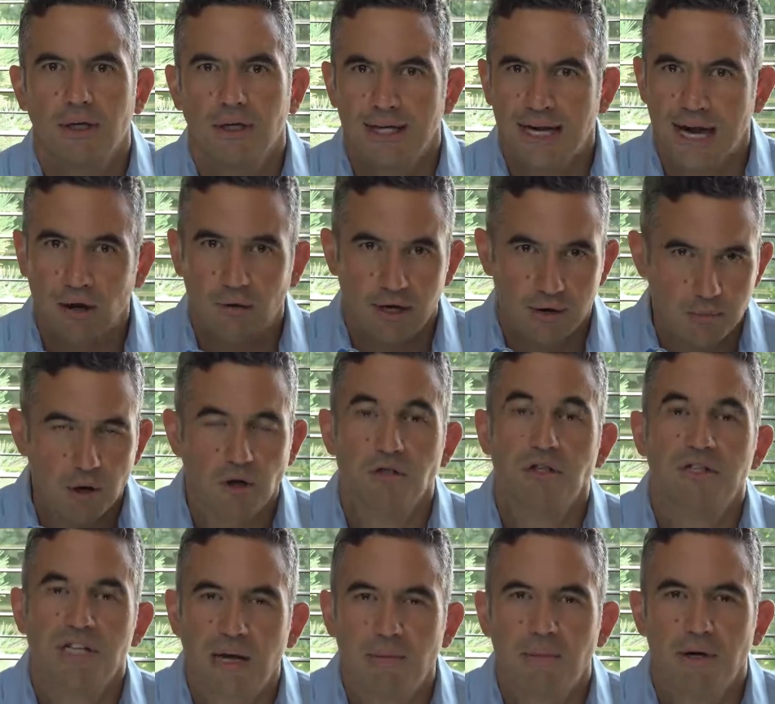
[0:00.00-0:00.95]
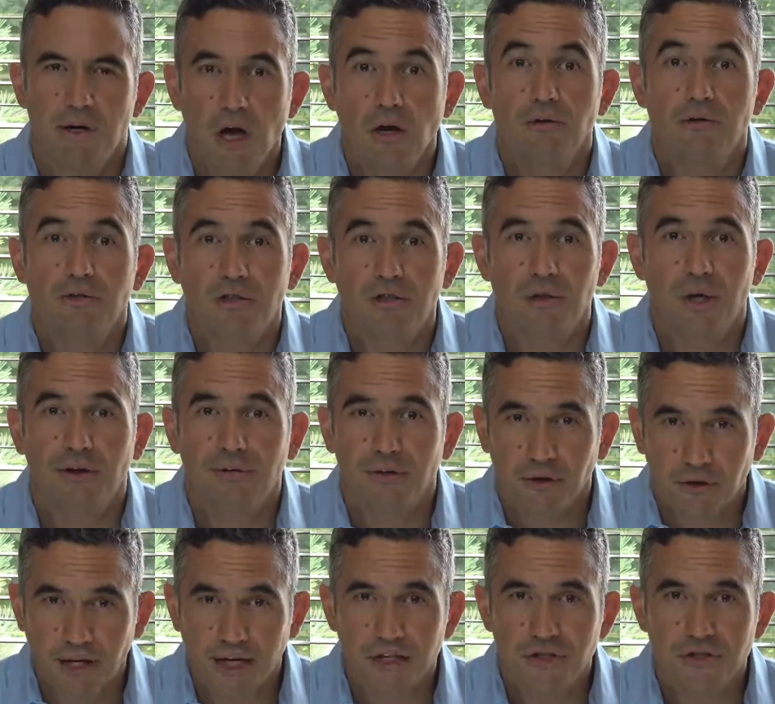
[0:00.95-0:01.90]
Now, it, most of the time it knows because you have
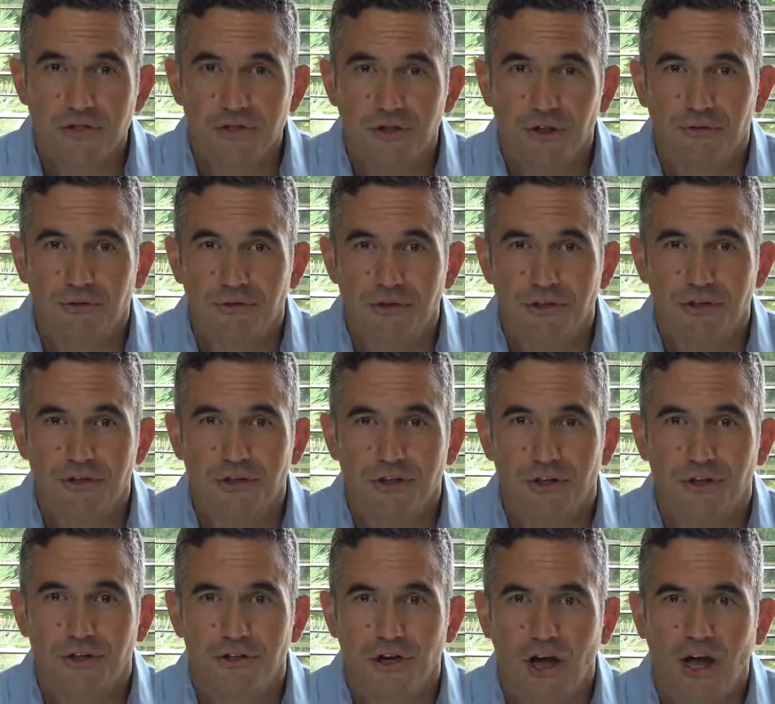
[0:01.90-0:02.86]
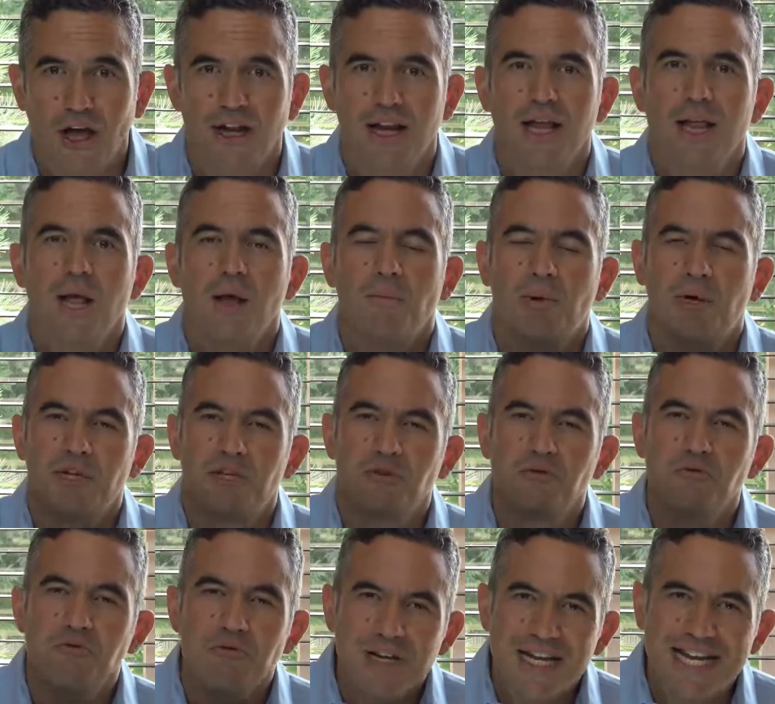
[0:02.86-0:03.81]
location services turned on, but
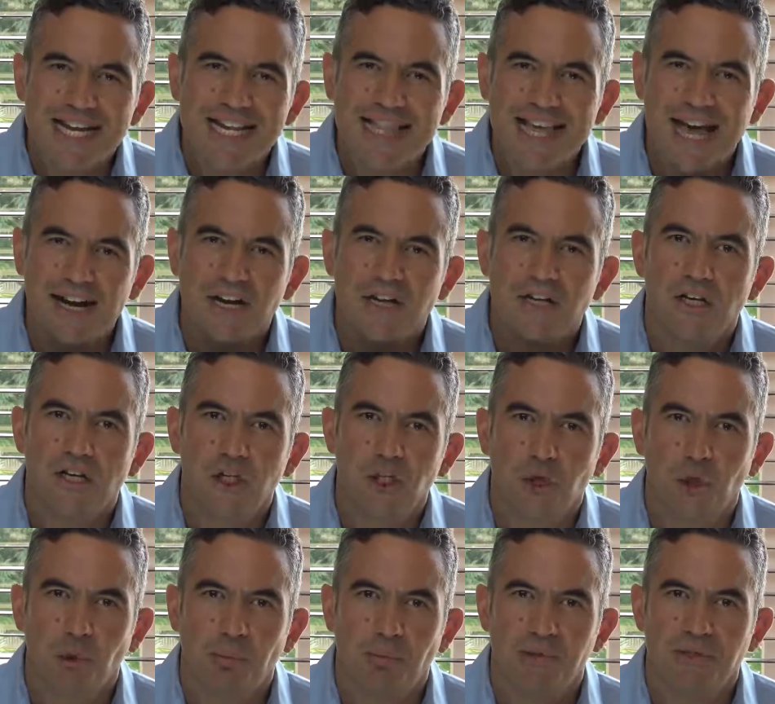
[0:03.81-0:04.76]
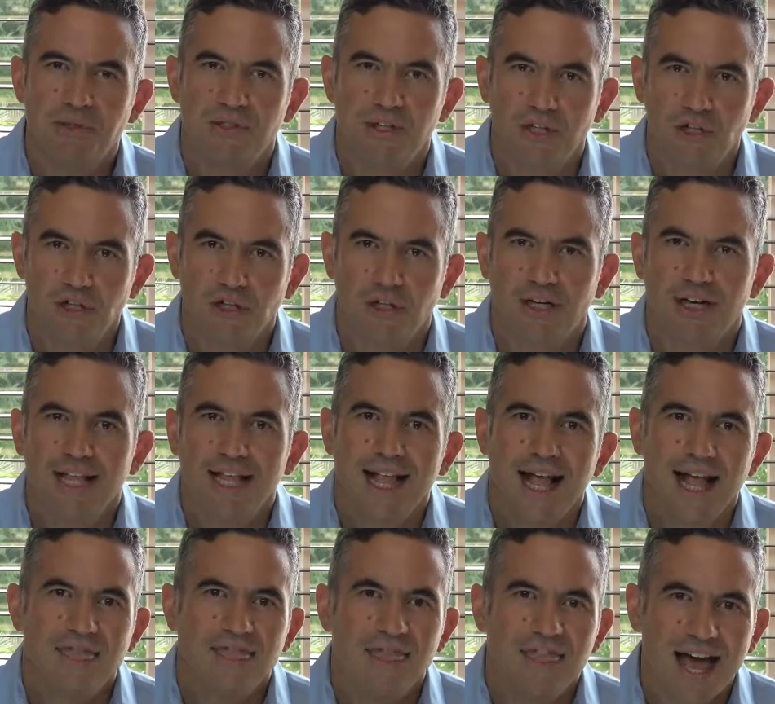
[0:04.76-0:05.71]
you need that initial position.
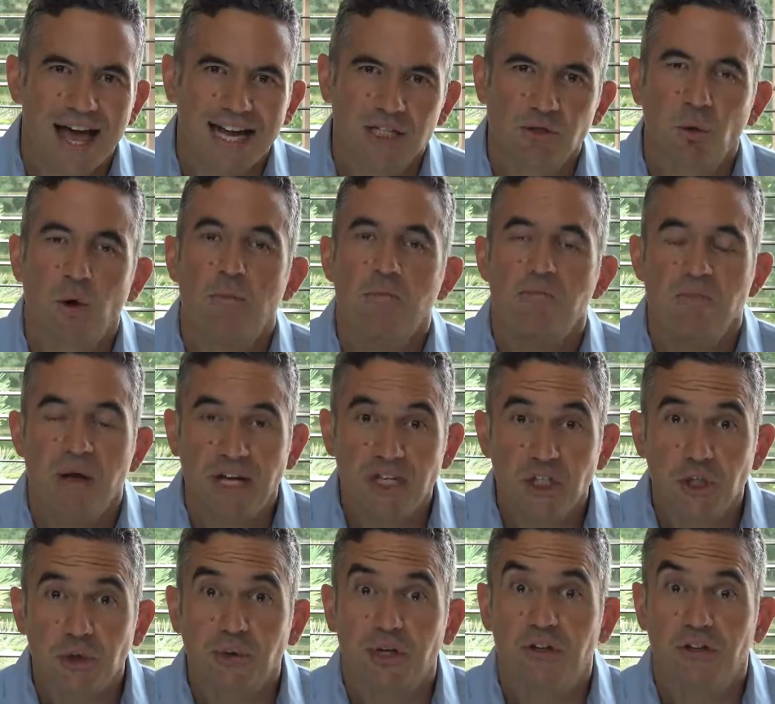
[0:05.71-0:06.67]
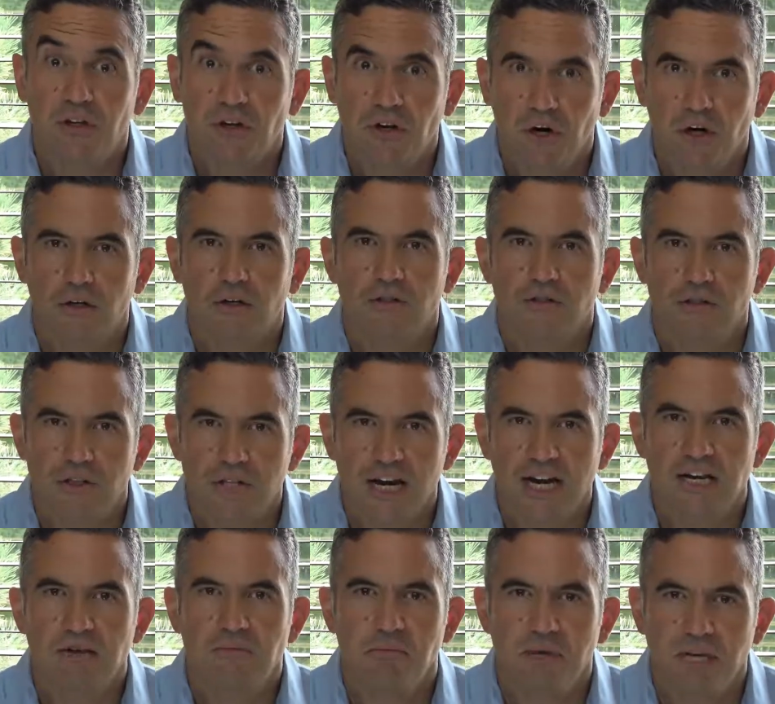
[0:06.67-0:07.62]
And that's what measuring the current
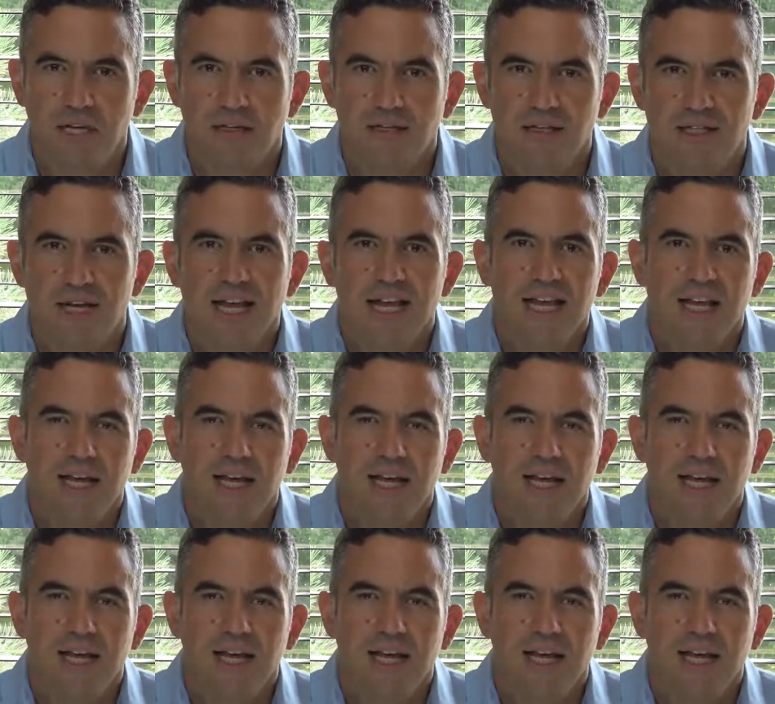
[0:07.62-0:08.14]
state means.